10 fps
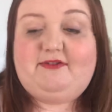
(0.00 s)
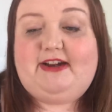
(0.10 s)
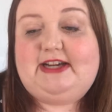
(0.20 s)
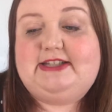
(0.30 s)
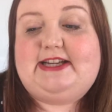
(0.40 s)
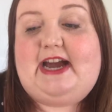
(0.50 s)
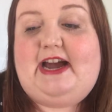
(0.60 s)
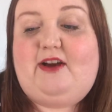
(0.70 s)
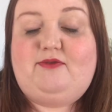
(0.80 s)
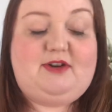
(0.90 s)
written
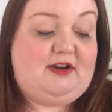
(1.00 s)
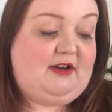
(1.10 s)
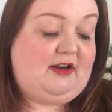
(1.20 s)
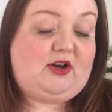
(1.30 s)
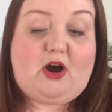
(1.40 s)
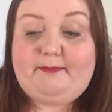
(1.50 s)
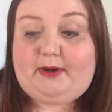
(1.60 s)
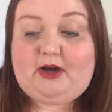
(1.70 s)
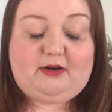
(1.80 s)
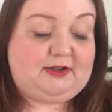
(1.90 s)
down cotton
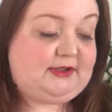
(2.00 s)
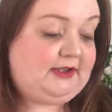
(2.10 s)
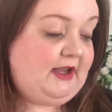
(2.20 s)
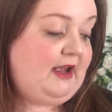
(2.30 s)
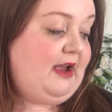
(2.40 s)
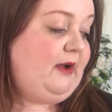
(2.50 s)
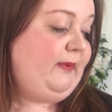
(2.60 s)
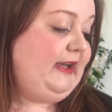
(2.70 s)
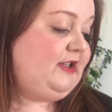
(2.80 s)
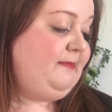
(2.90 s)
box,
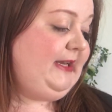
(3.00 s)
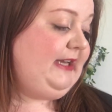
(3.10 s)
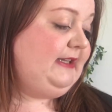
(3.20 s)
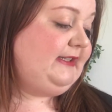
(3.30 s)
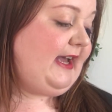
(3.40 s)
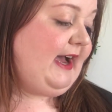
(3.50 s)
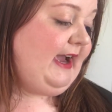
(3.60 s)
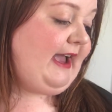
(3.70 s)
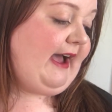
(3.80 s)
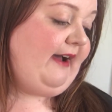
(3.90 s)
which means
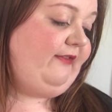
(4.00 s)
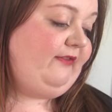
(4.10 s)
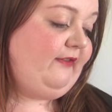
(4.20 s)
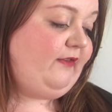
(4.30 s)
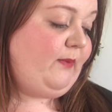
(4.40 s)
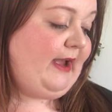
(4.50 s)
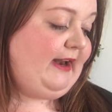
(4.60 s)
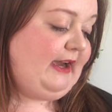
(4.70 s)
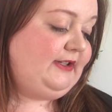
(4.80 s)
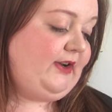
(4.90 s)
I have, for when
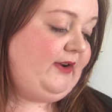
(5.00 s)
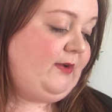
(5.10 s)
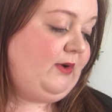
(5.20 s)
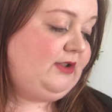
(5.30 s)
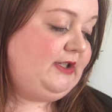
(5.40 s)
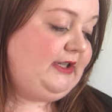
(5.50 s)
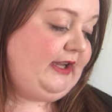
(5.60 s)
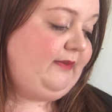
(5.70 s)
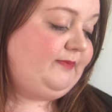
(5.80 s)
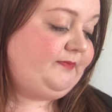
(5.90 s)
I don't know what to
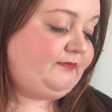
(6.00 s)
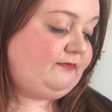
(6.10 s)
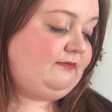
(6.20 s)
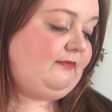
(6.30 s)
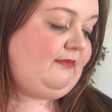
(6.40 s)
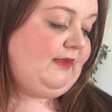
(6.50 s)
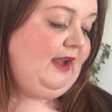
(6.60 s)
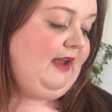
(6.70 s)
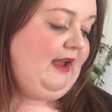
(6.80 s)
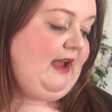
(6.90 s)
do,
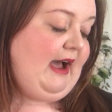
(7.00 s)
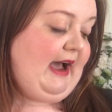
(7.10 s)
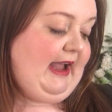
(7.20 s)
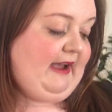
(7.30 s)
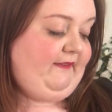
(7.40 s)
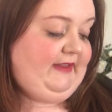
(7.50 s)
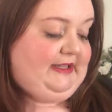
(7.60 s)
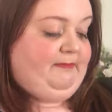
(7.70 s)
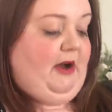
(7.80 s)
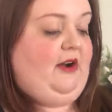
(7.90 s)
I have this
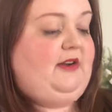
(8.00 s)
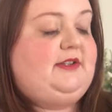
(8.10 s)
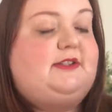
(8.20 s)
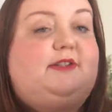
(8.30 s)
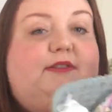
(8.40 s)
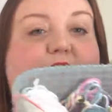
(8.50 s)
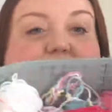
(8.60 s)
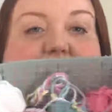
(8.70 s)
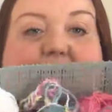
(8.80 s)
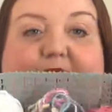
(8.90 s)
box.
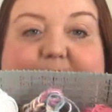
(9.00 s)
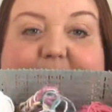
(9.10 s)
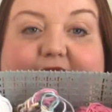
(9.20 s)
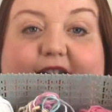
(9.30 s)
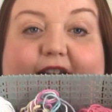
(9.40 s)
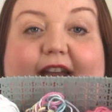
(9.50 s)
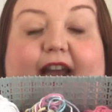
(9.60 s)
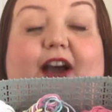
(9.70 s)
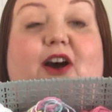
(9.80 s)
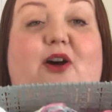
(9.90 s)
It
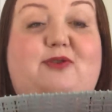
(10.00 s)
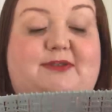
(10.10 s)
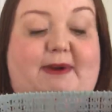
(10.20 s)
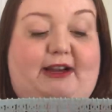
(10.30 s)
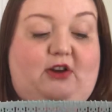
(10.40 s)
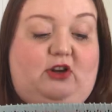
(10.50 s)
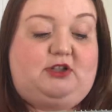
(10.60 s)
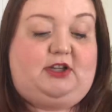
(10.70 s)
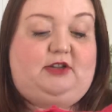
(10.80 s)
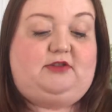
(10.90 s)
holds my
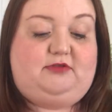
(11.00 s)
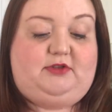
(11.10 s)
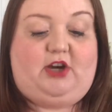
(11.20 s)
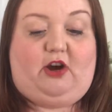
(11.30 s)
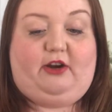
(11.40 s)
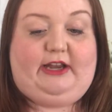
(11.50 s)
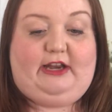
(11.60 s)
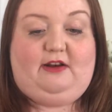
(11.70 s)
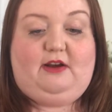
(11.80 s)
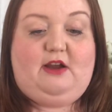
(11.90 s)
cotton yarn in.